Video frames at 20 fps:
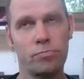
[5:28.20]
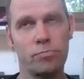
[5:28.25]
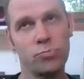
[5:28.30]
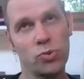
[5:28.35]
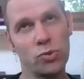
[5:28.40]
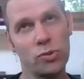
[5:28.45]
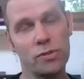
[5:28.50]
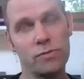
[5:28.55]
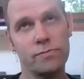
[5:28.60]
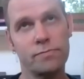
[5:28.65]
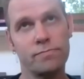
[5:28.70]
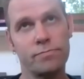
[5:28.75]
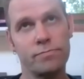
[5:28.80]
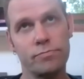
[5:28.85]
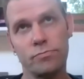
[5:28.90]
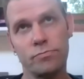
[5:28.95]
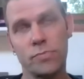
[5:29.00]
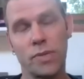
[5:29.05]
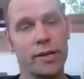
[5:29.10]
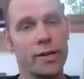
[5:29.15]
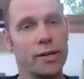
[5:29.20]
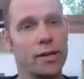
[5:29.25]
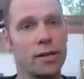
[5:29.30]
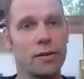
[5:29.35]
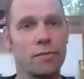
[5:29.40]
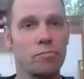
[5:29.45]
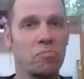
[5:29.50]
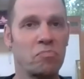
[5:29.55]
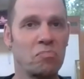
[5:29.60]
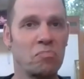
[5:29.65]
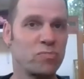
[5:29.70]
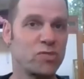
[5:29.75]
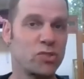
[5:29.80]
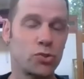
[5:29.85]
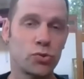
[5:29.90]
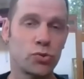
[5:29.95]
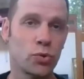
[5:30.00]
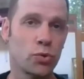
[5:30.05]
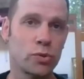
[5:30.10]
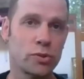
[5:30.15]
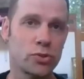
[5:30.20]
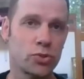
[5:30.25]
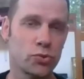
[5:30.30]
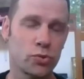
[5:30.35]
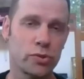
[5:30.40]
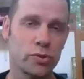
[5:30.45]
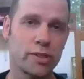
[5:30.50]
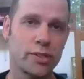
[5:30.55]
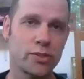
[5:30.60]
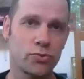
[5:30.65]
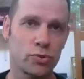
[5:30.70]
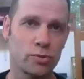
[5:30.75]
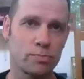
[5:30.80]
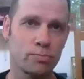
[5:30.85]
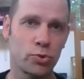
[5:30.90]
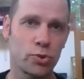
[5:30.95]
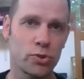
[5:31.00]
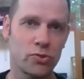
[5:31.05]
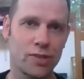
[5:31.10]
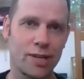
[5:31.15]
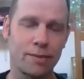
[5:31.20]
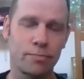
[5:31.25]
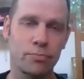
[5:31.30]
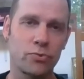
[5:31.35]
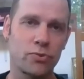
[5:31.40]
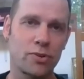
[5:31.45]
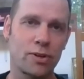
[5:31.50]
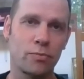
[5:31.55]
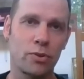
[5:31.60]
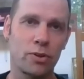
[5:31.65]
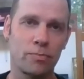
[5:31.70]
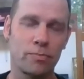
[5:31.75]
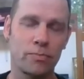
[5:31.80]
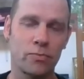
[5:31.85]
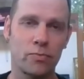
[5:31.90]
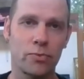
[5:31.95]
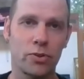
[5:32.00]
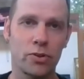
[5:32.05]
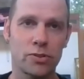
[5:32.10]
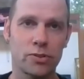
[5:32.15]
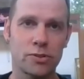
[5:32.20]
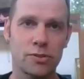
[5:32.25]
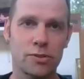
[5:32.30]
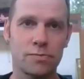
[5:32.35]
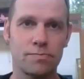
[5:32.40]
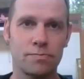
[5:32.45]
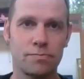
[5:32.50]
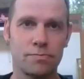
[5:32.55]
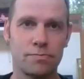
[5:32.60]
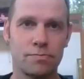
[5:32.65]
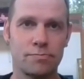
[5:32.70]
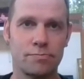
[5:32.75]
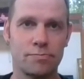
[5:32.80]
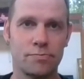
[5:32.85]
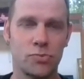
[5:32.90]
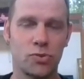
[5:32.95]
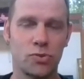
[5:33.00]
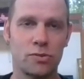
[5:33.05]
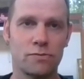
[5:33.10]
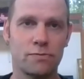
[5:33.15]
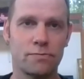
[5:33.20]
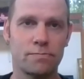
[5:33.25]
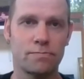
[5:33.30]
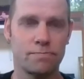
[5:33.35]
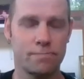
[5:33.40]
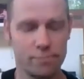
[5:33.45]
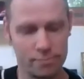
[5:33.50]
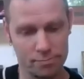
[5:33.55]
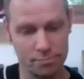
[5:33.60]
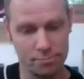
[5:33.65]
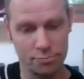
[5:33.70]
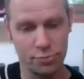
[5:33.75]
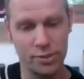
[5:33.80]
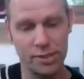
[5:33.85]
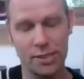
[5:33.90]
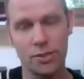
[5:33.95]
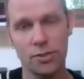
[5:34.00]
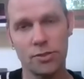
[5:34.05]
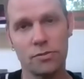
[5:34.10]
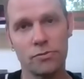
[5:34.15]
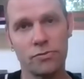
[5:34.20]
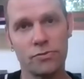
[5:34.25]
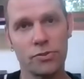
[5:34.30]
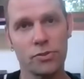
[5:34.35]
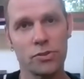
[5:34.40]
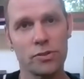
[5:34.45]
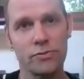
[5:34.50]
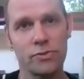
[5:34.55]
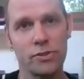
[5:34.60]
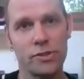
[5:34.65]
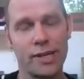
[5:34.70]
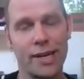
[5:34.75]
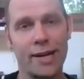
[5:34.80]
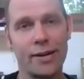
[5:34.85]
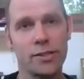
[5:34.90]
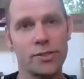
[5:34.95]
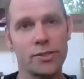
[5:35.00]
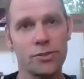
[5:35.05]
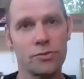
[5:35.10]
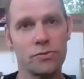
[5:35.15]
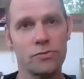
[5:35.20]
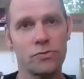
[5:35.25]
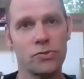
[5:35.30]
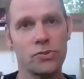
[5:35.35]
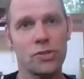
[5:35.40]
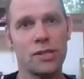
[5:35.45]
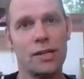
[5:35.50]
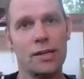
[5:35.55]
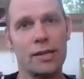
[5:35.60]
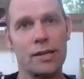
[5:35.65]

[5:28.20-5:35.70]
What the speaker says: sort of, I don't know, drawn those reports out. Some of them looked sort of pretty good for narratives.